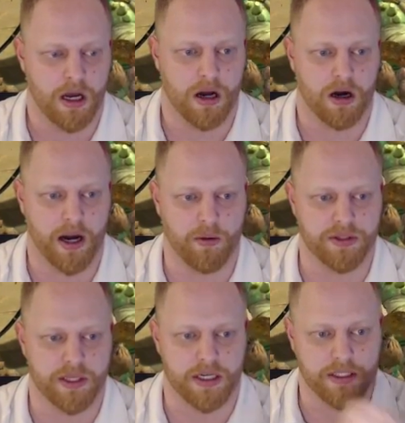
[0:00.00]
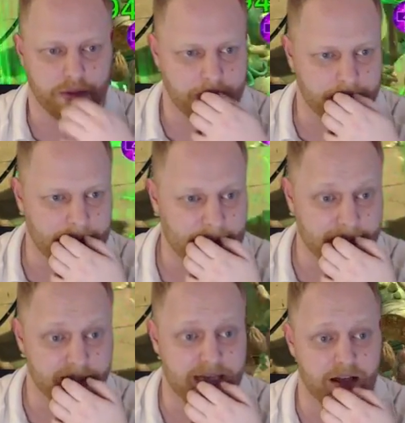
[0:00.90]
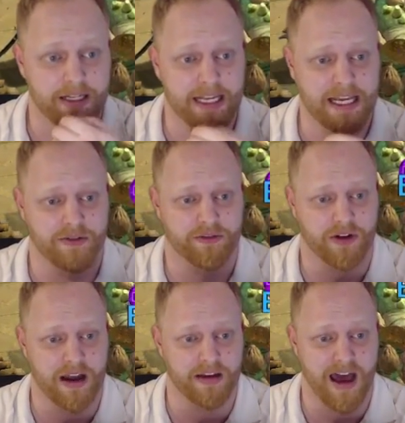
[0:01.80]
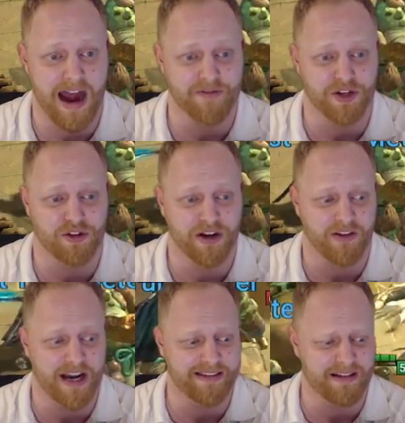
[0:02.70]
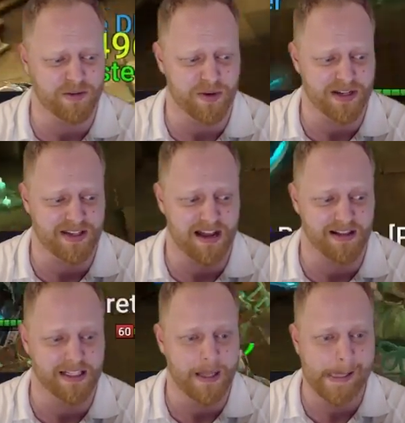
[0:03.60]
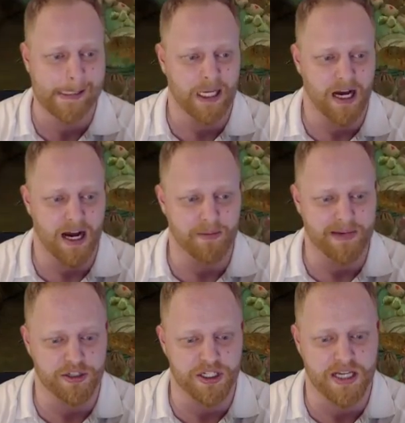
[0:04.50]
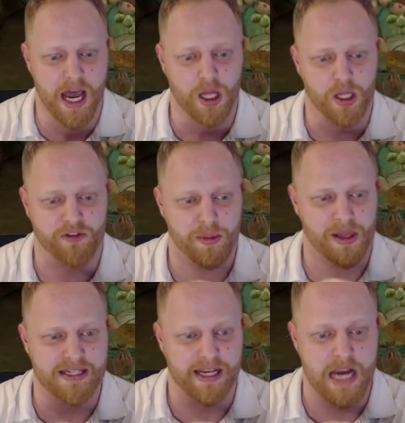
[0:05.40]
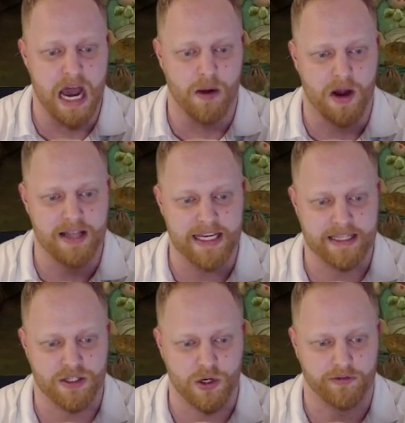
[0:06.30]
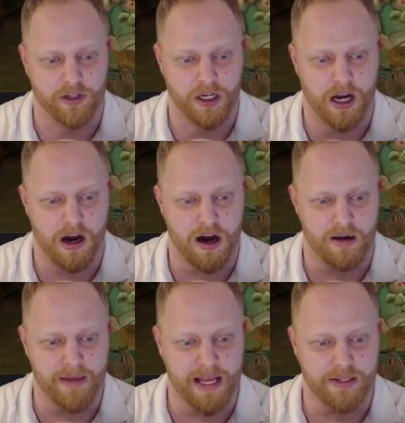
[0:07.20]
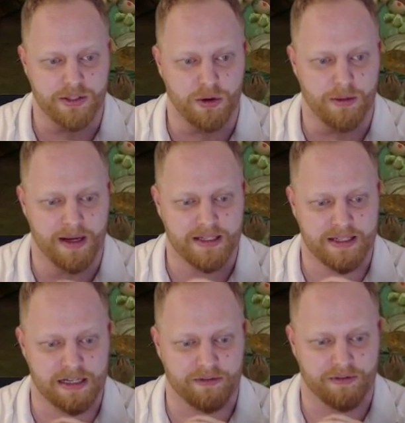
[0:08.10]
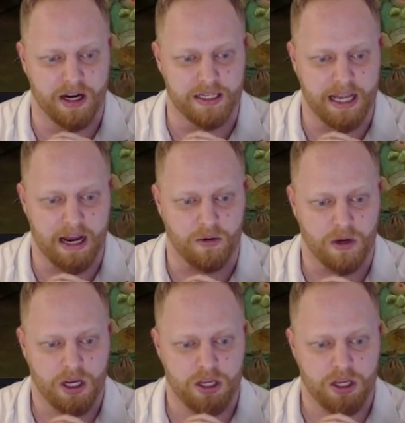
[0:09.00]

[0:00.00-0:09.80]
Her A1's not going to do anything. That was a solid hit. For not having crit rate, that was pretty solid. Now, she's got all of her abilities. I kind of want to take this over and do it myself right now.